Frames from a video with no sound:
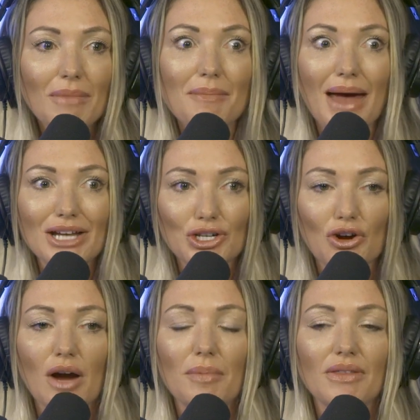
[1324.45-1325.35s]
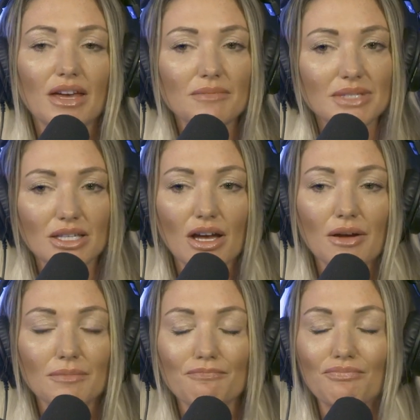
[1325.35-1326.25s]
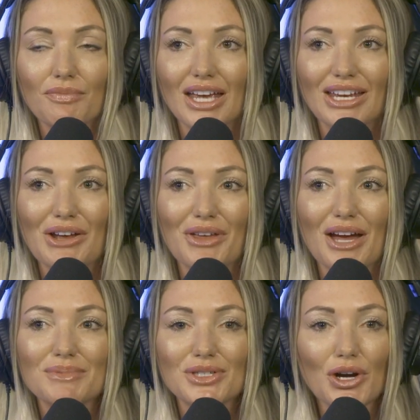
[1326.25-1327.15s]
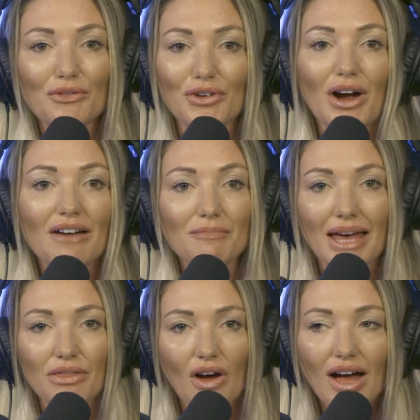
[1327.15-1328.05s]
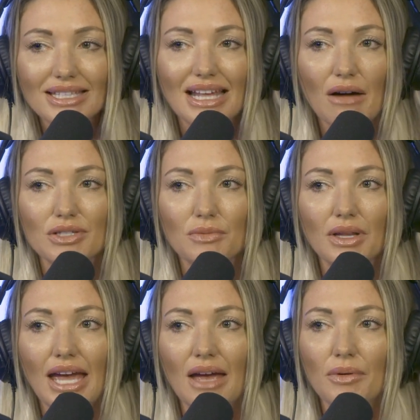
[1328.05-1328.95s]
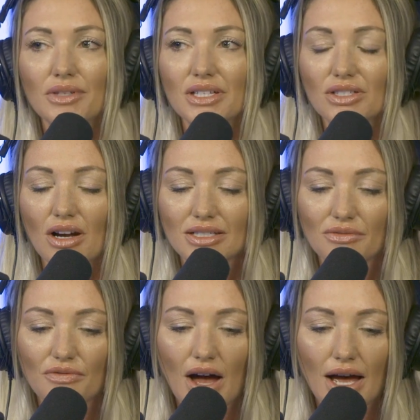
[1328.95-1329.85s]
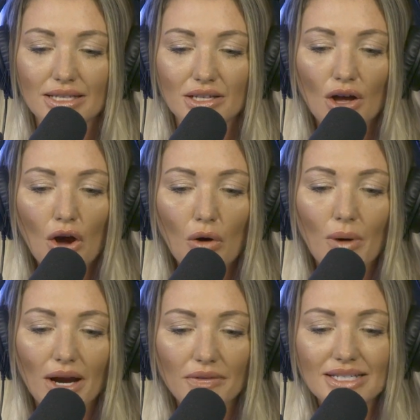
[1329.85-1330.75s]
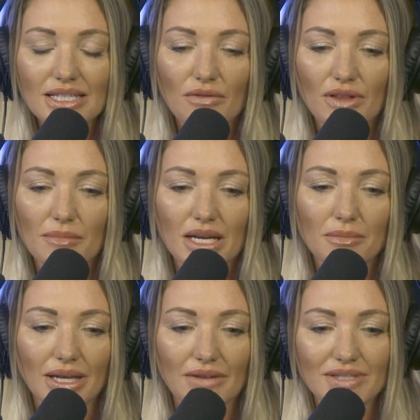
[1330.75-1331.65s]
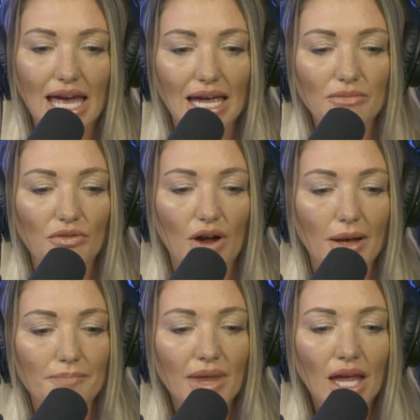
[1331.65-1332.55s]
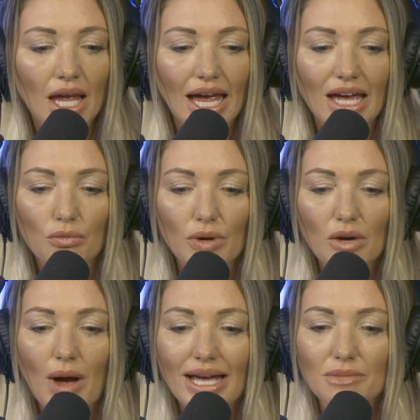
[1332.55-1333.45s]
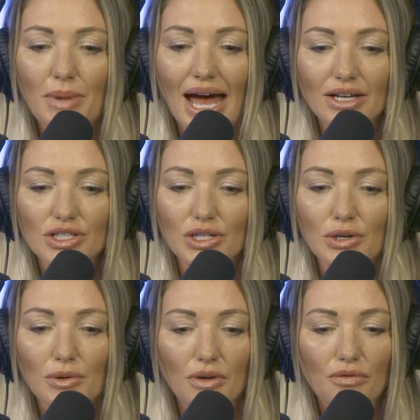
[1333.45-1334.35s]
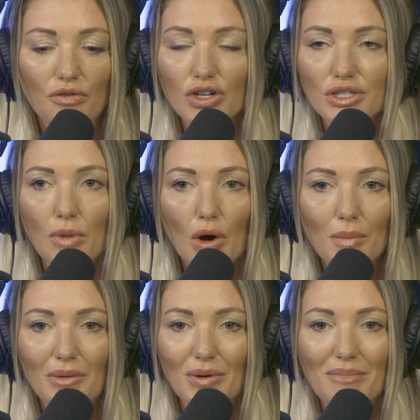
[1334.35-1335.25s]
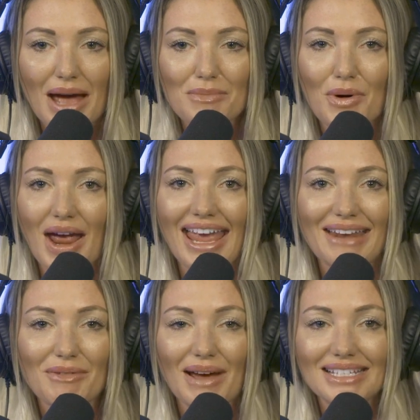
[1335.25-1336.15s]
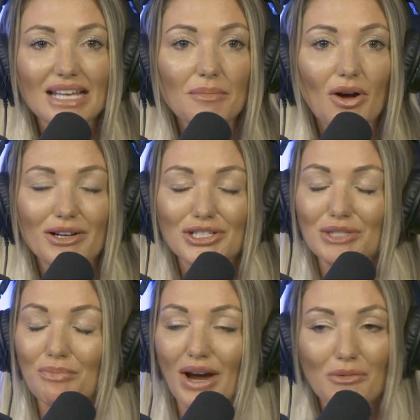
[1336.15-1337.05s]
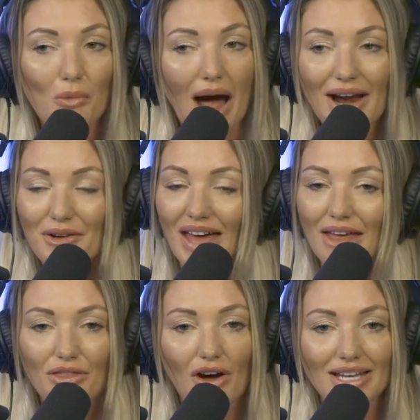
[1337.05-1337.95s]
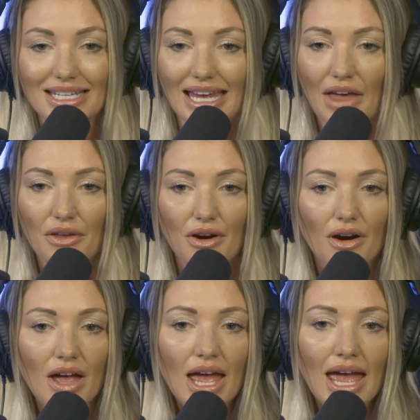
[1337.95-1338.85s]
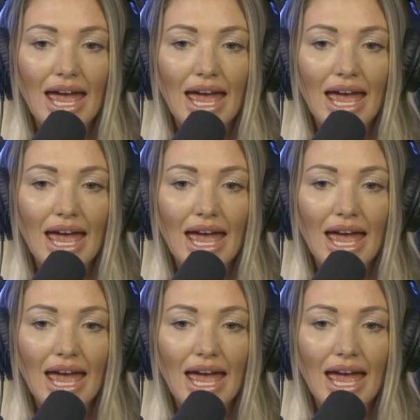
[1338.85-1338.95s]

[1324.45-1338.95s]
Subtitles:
on my magic carpet, the observer of my thoughts, that I was really able to start to find where these self-limiting beliefs came from and rewind back to the first moment when my subconscious brain wired that thought together